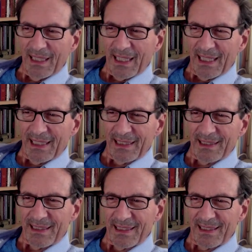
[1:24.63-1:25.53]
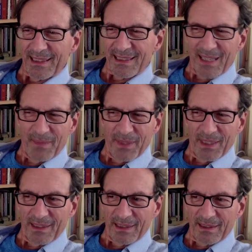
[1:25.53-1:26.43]
and the same
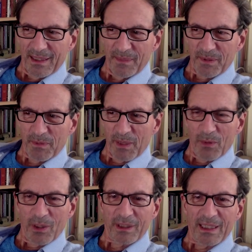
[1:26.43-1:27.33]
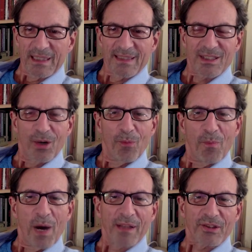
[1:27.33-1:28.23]
thing that keeps me working so
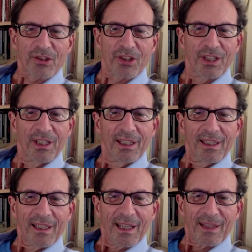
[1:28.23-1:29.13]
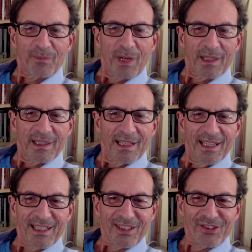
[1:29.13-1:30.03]
much at my
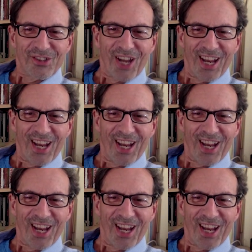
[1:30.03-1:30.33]
age.